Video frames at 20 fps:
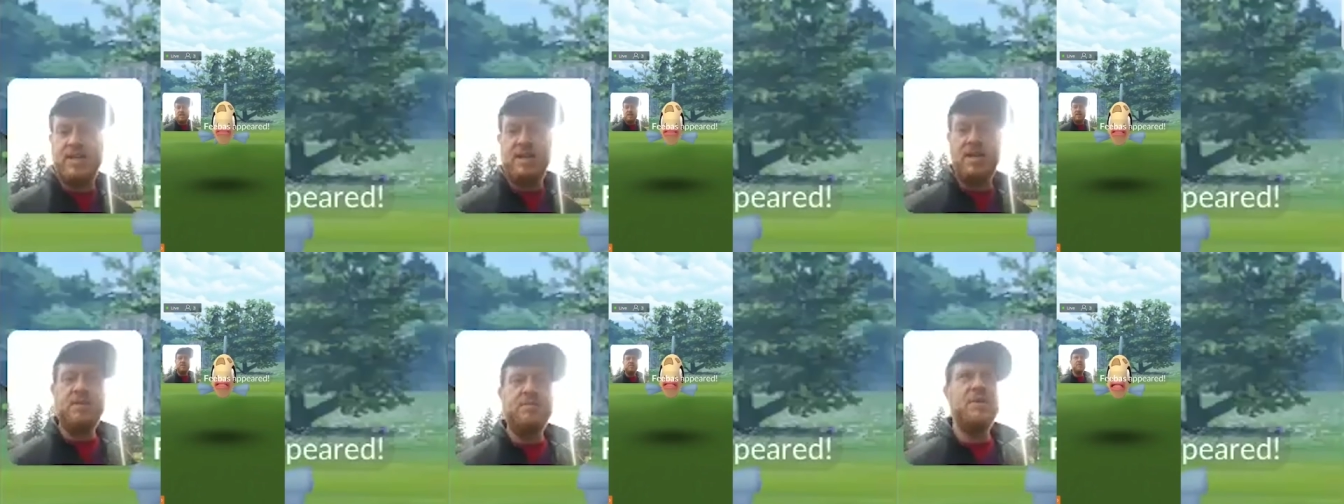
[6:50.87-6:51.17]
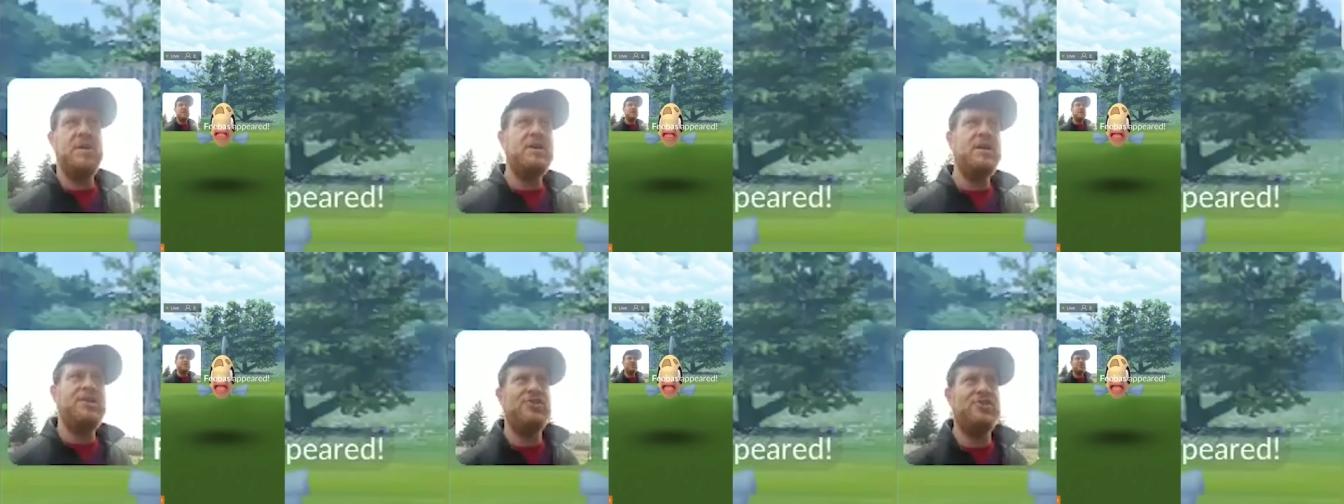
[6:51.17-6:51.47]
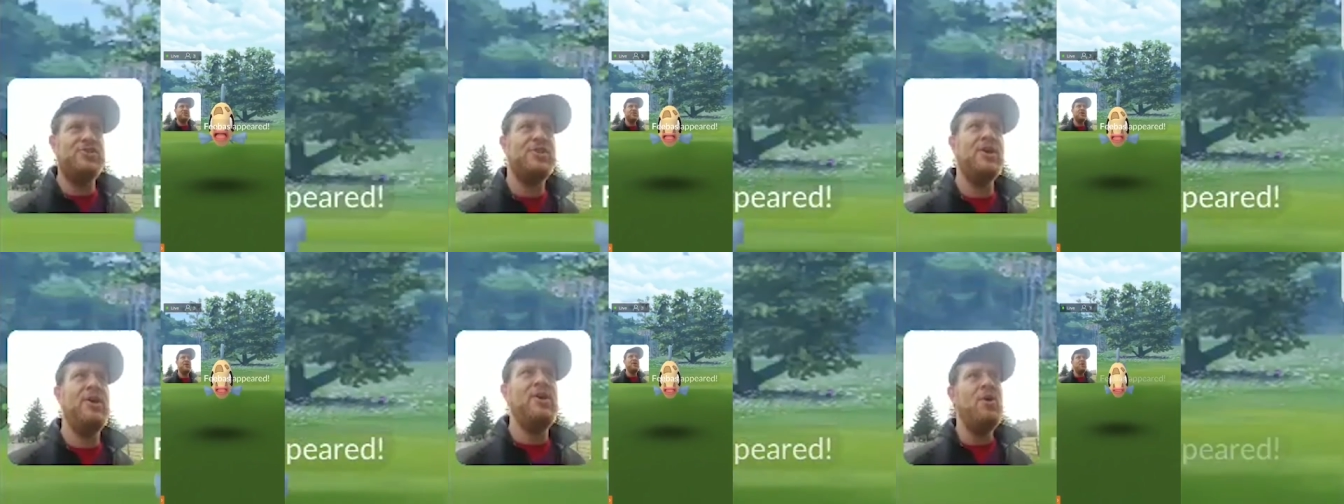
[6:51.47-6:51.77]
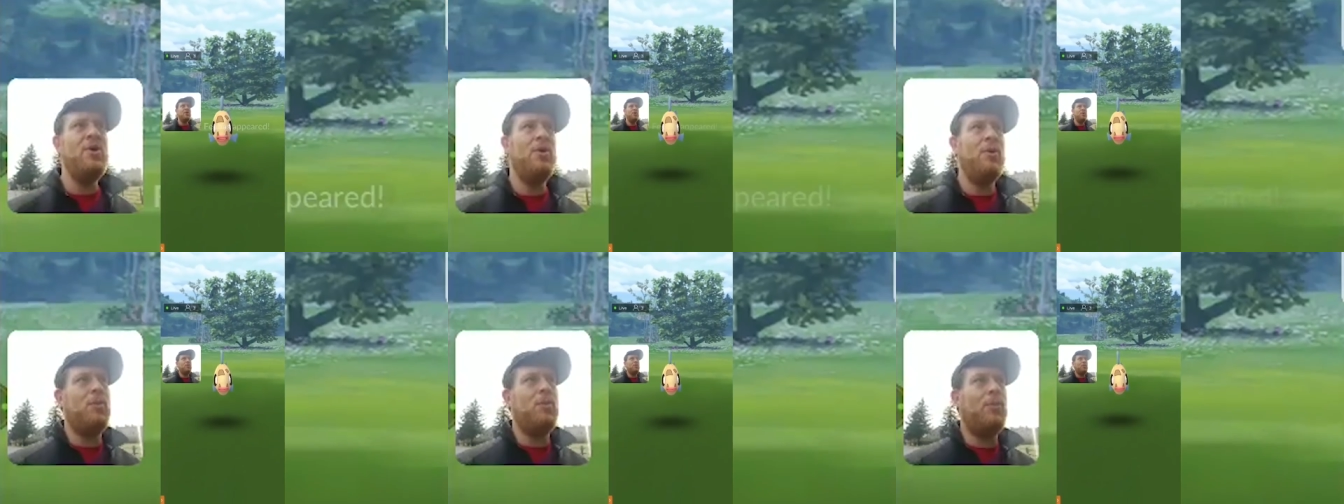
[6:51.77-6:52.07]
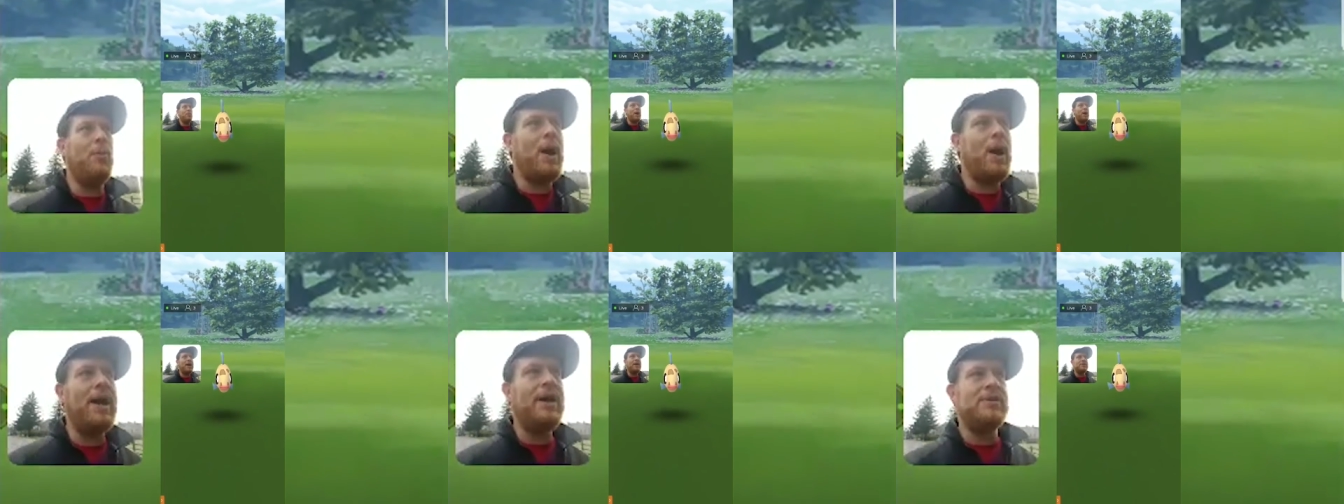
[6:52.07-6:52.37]
to him on his
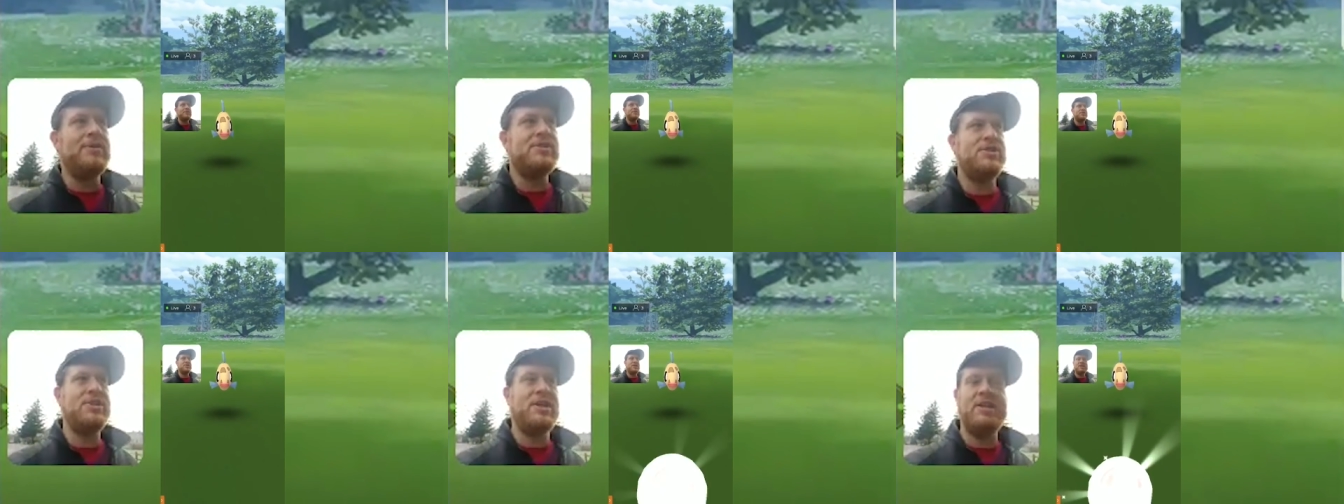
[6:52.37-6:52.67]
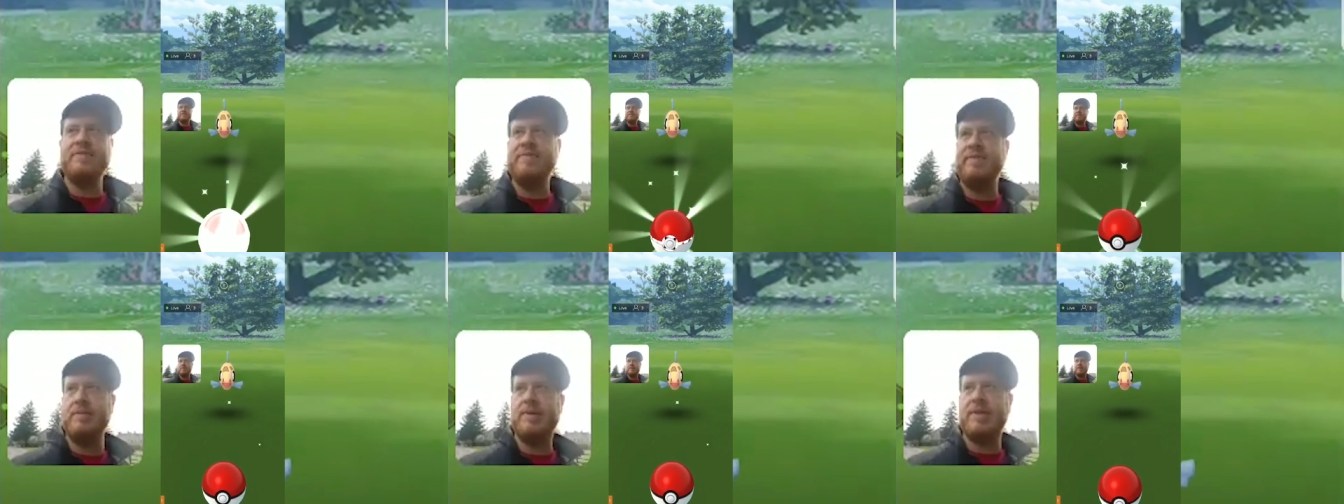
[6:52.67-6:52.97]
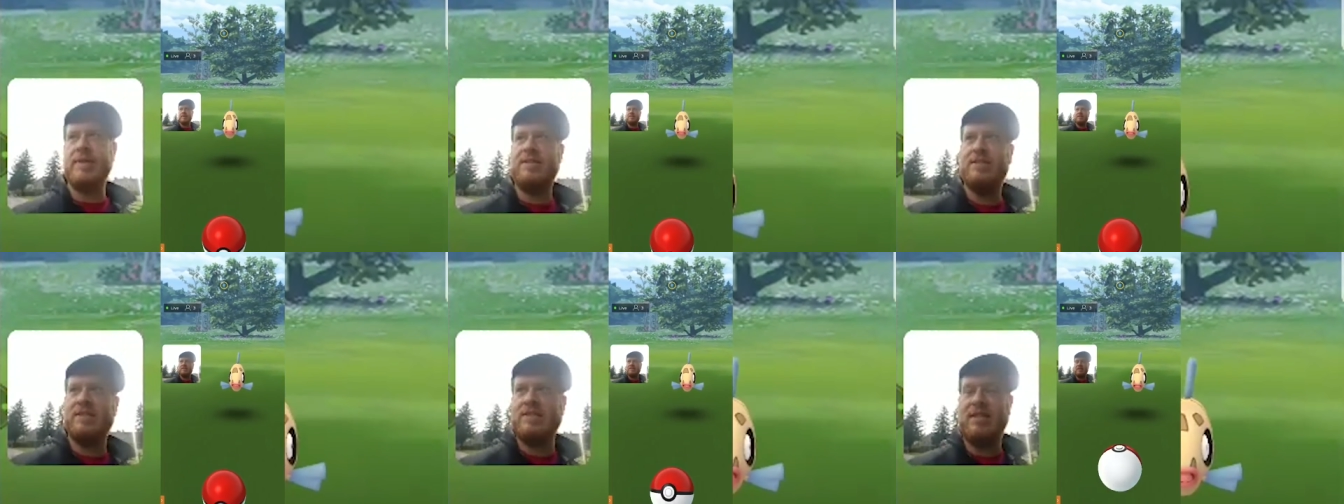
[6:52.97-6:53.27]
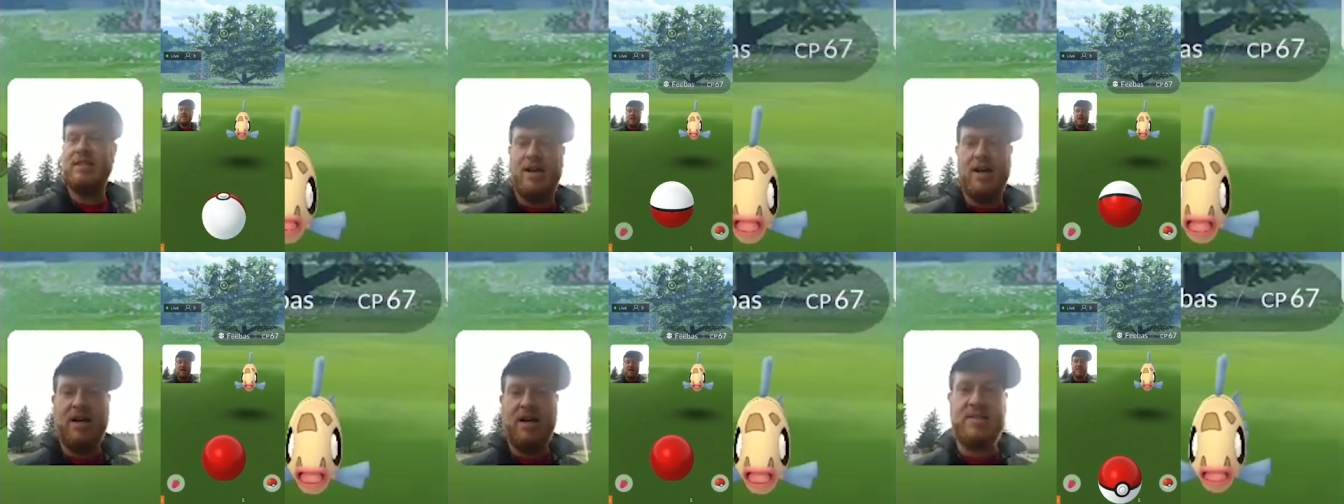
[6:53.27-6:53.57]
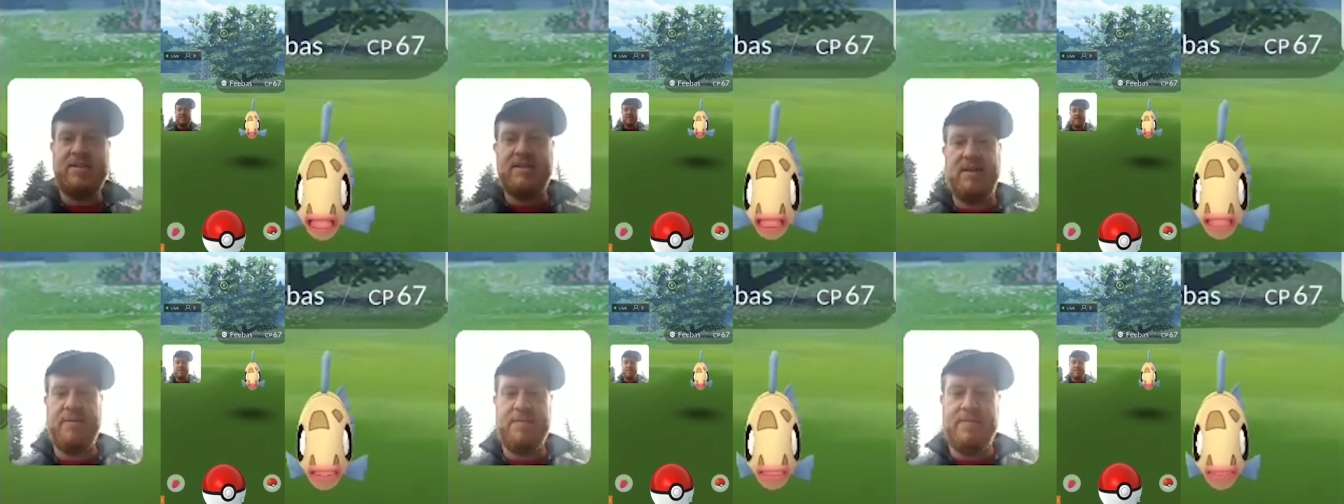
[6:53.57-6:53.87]
wild shiny Feebas. That's
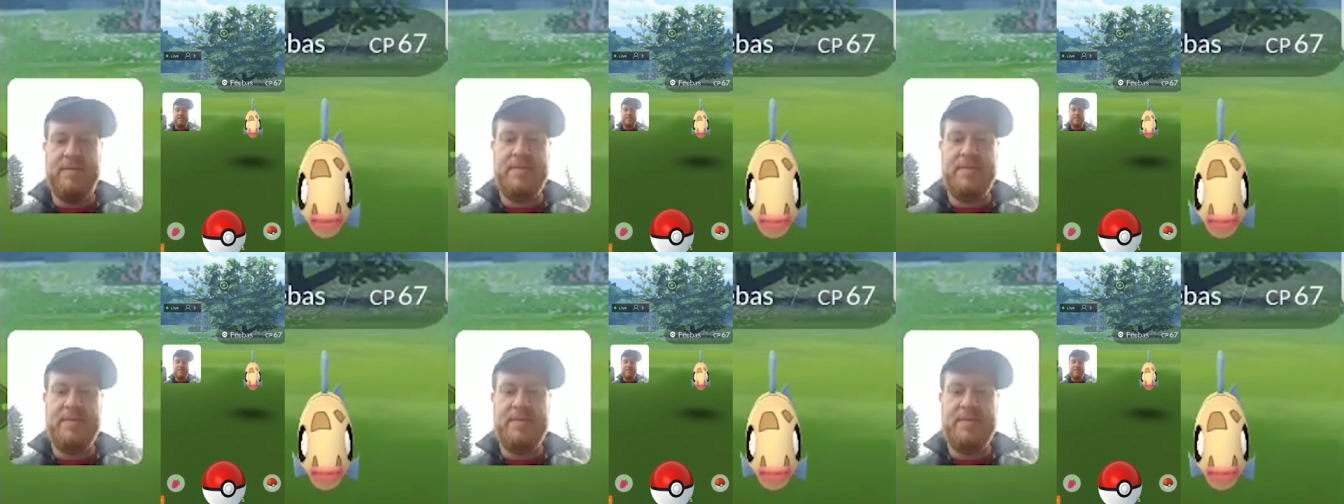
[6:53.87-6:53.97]
awesome.